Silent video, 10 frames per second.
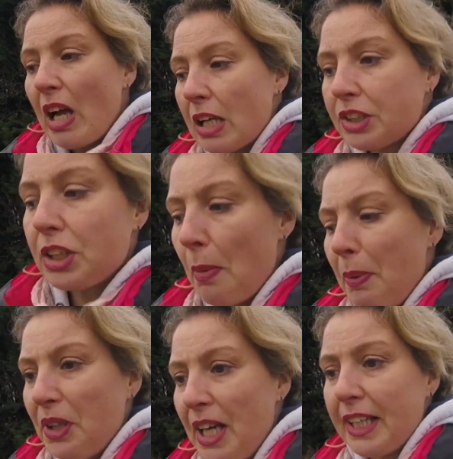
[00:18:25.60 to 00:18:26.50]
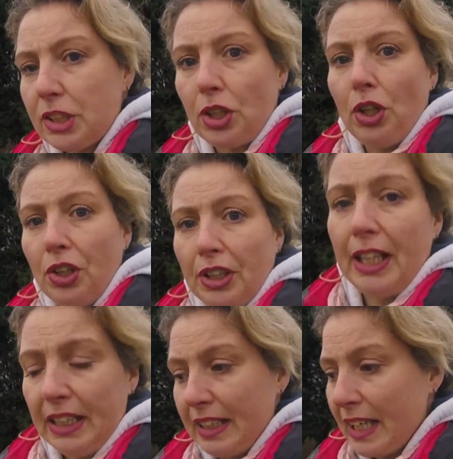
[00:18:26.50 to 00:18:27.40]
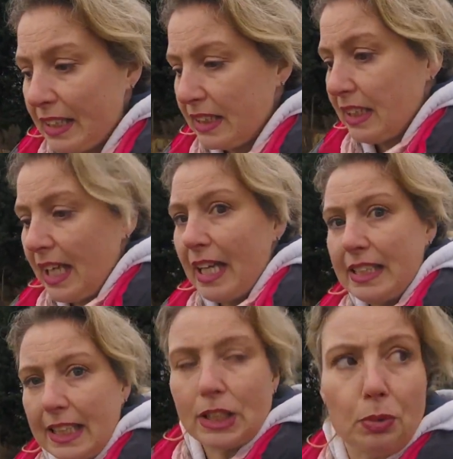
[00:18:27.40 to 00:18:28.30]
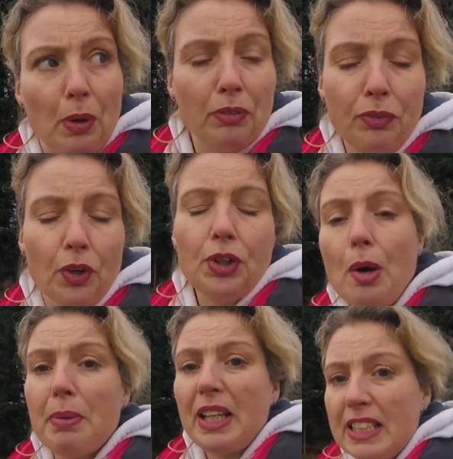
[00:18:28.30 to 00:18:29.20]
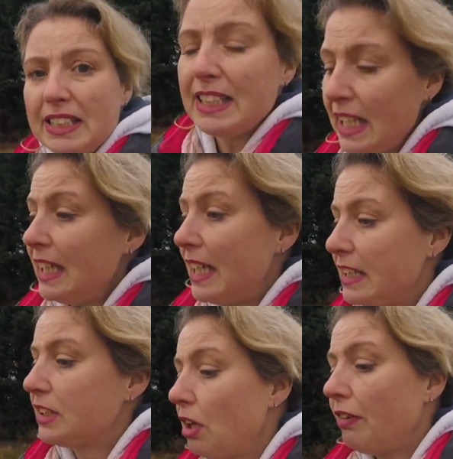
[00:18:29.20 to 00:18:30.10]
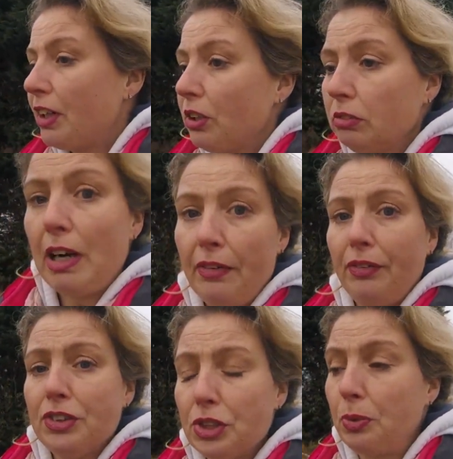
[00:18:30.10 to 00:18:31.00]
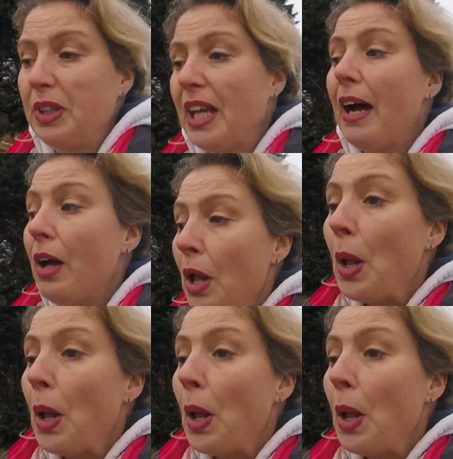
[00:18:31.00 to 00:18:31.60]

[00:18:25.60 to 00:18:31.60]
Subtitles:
I'll stop at the next corner next to the A614, not because there's any historical reference with that,